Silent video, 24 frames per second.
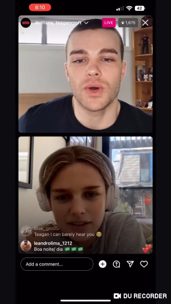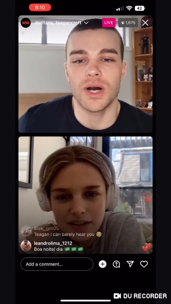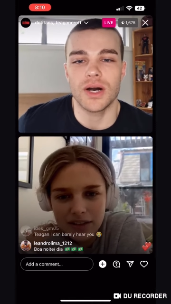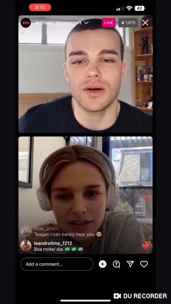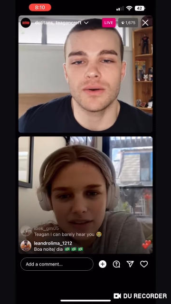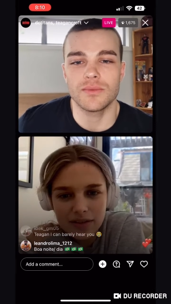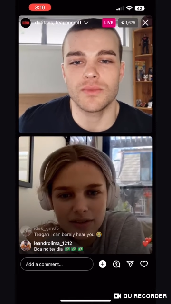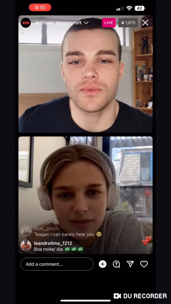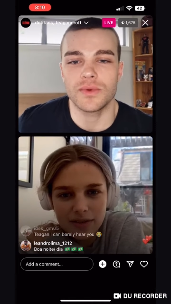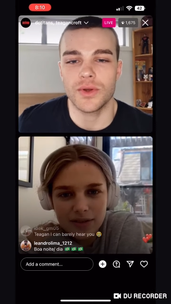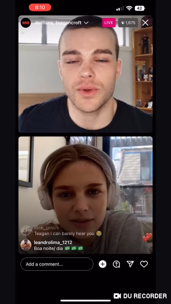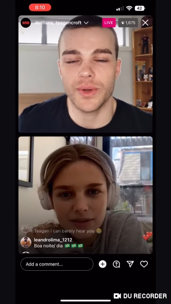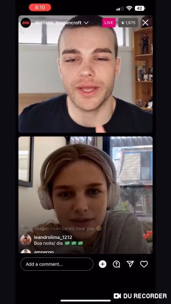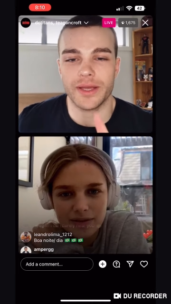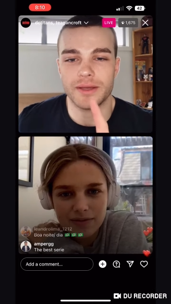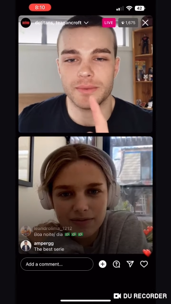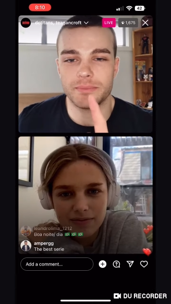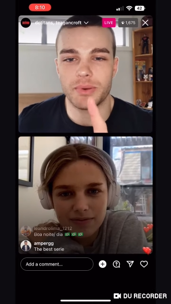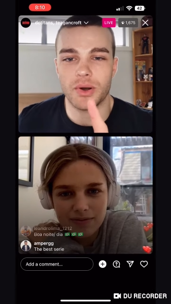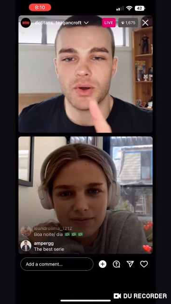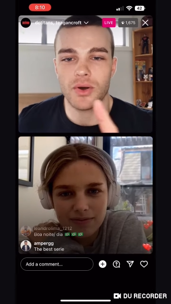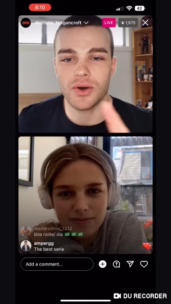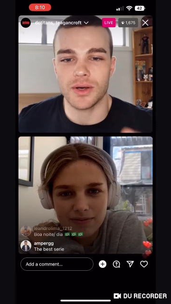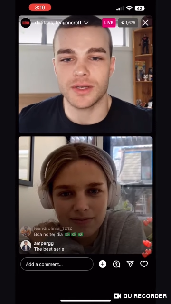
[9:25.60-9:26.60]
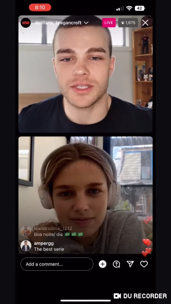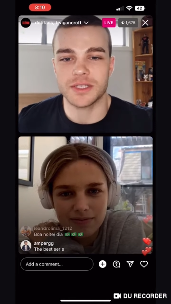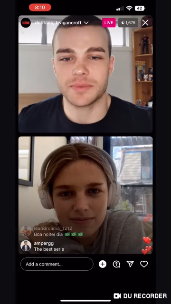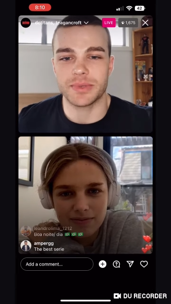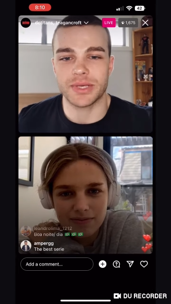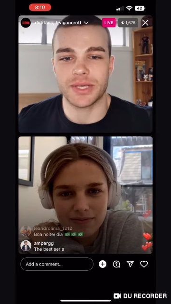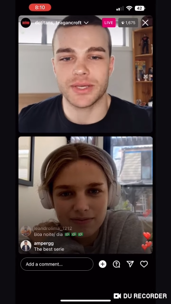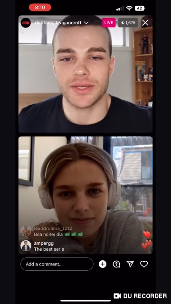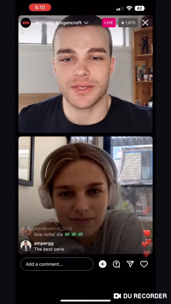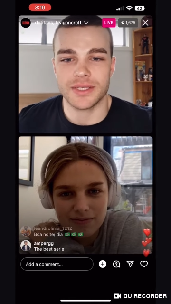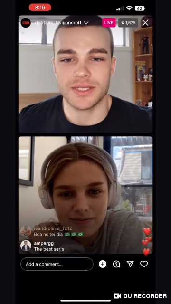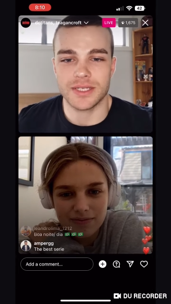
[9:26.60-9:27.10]
Speaker 1: well, quick pause
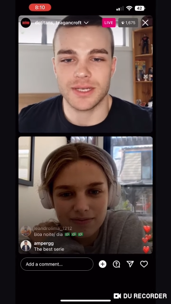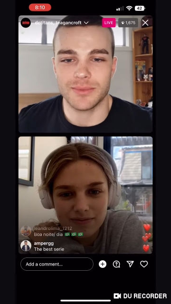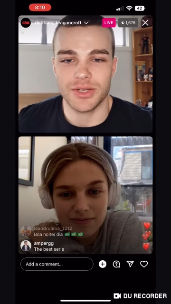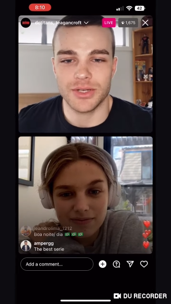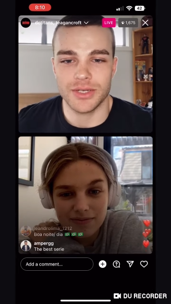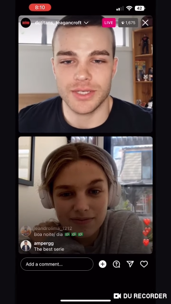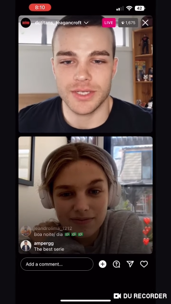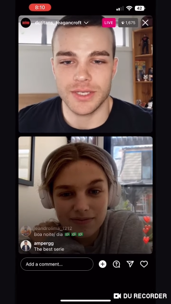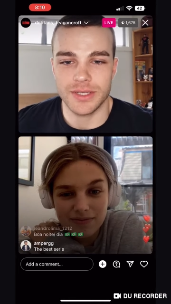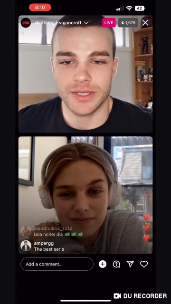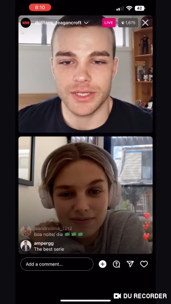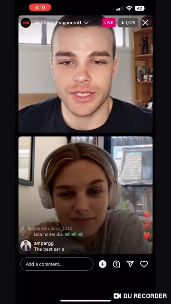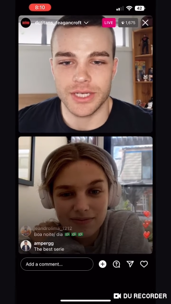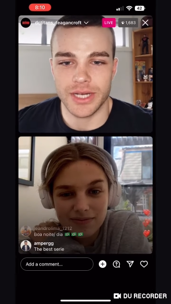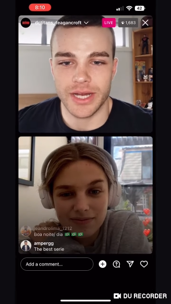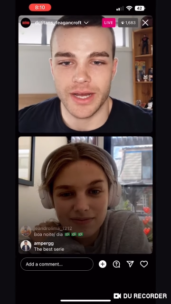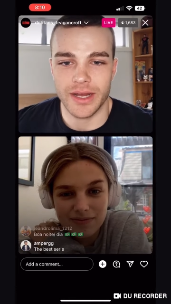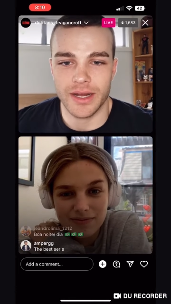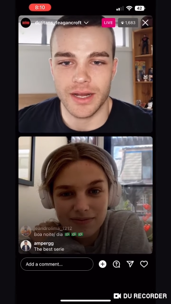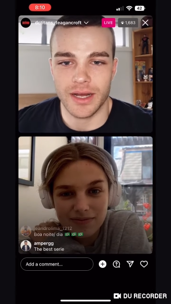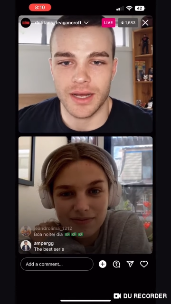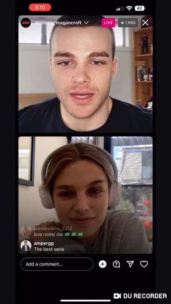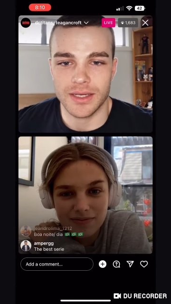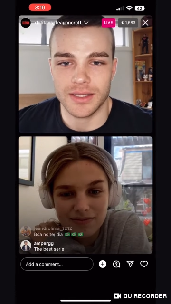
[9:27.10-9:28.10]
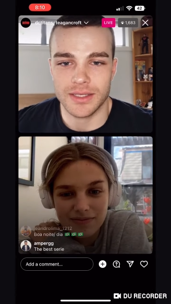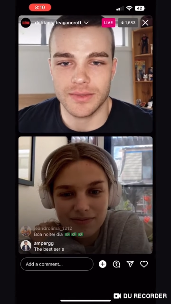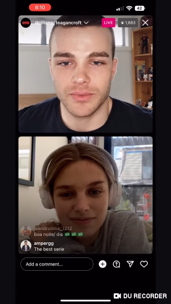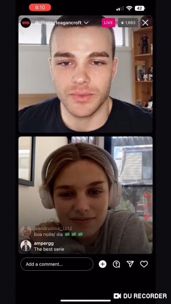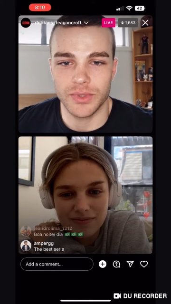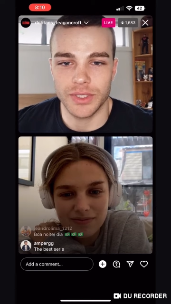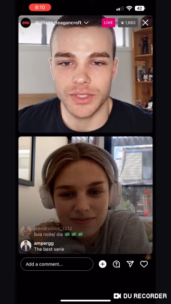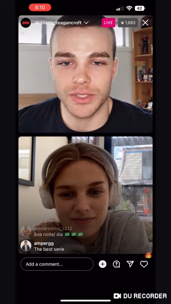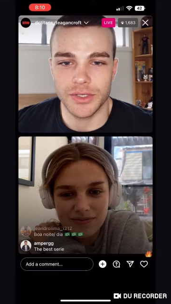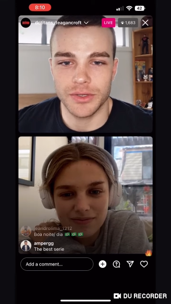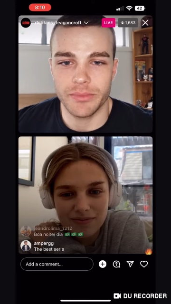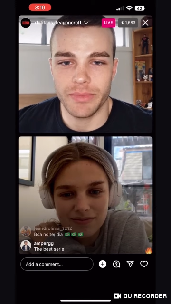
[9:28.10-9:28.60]
because someone just in the chat asked,
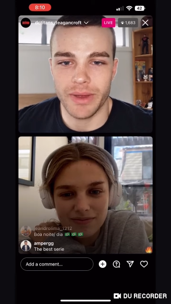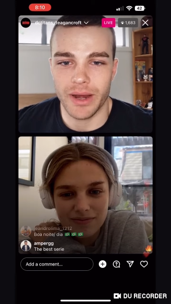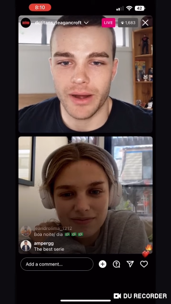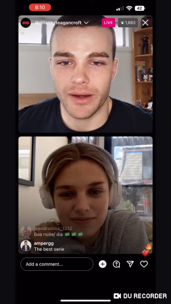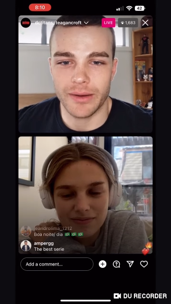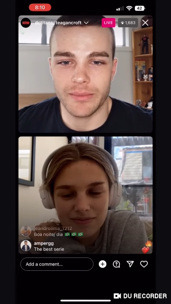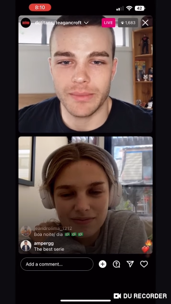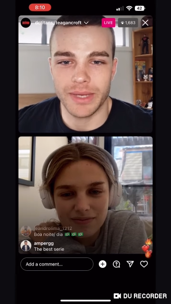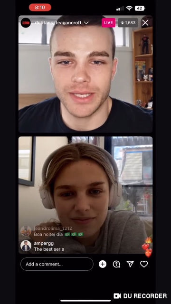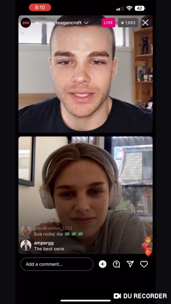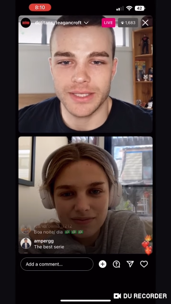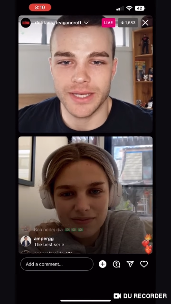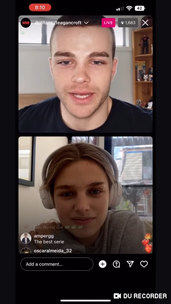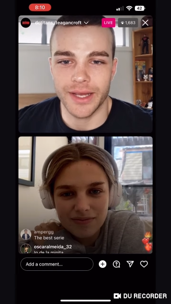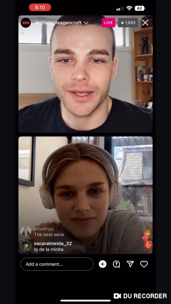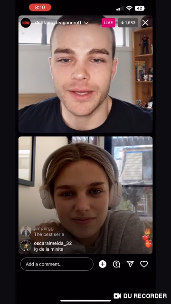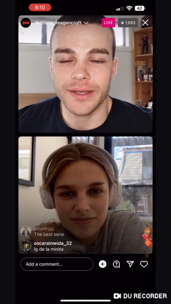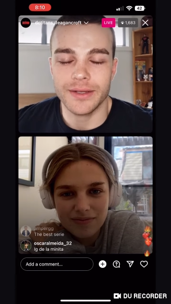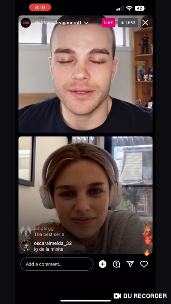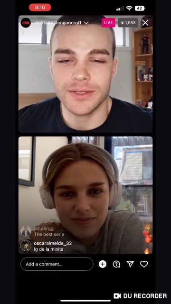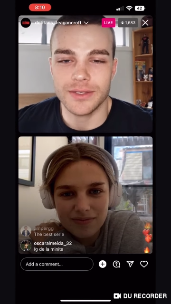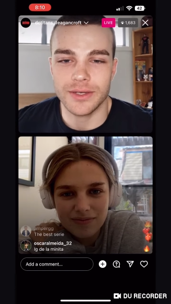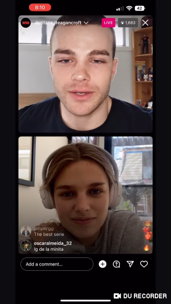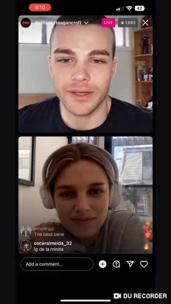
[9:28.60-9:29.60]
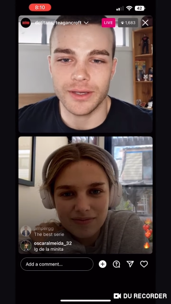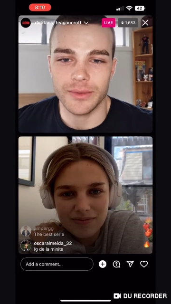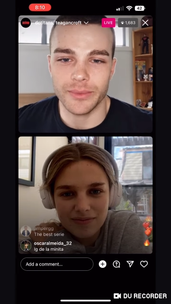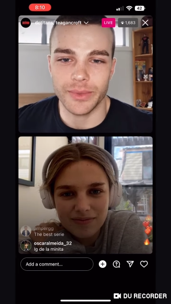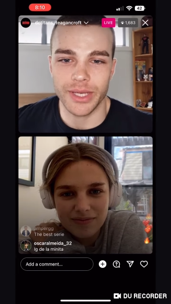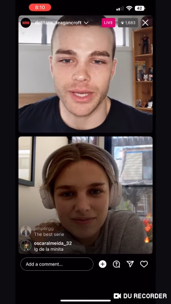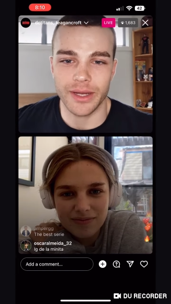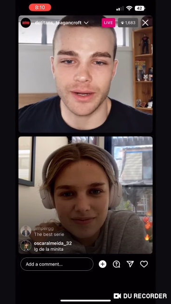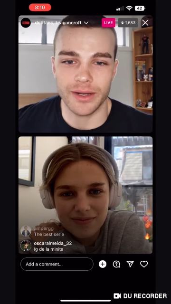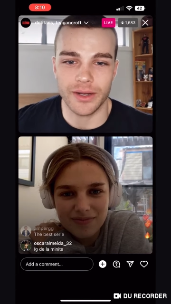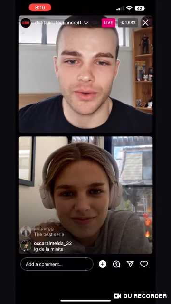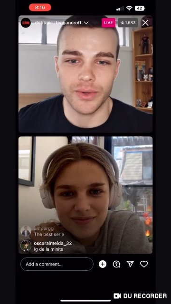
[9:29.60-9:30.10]
"Will you marry me, Teagan?" So can
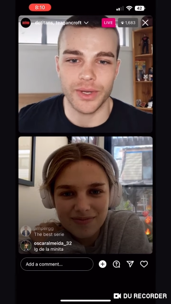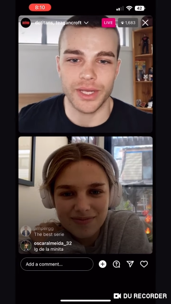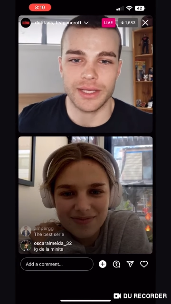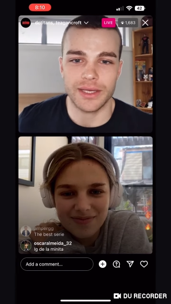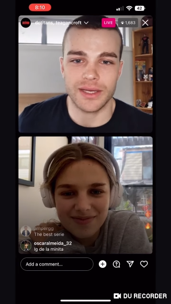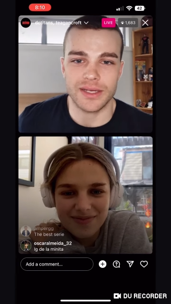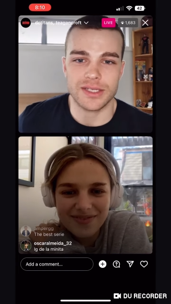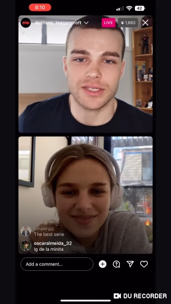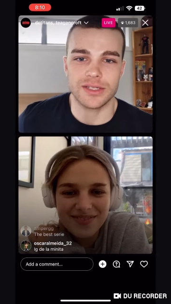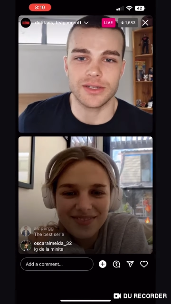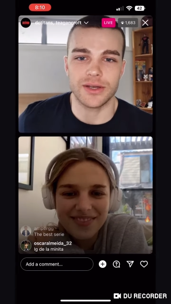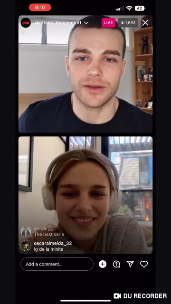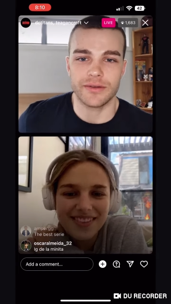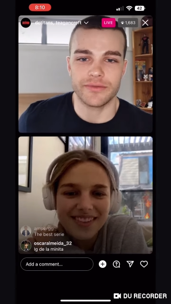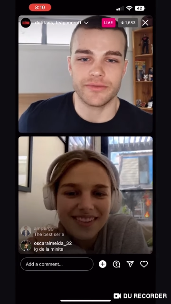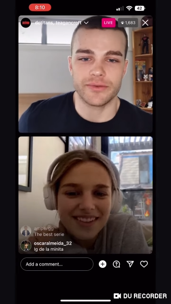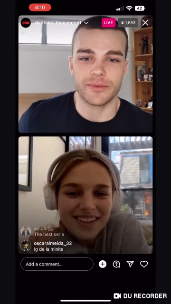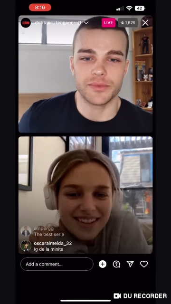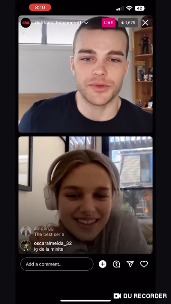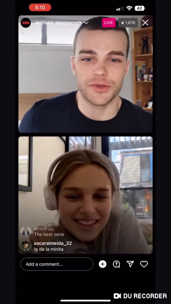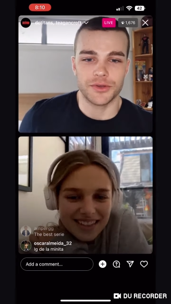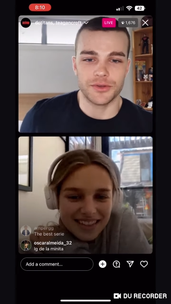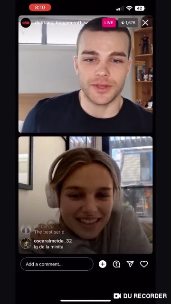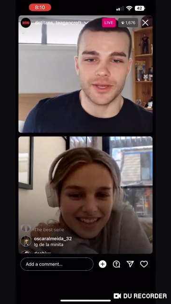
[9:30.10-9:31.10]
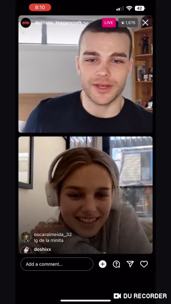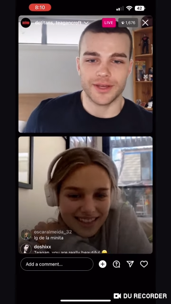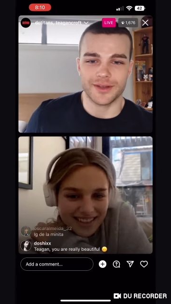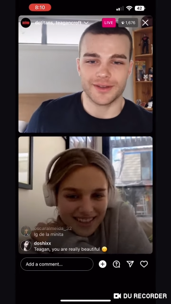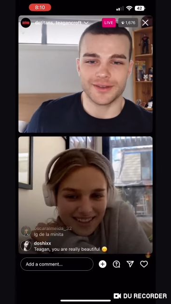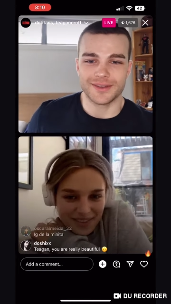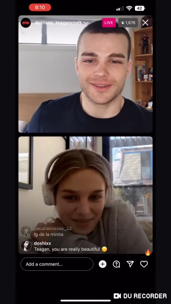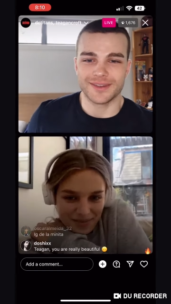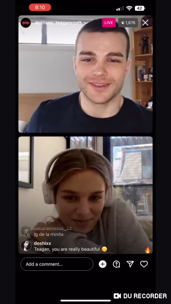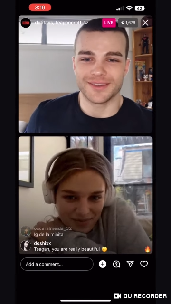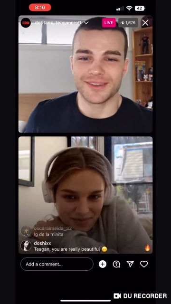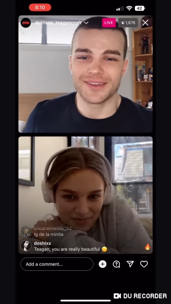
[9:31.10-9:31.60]
we get a quick yes no from you there?
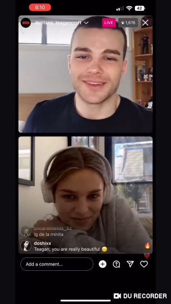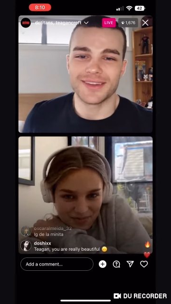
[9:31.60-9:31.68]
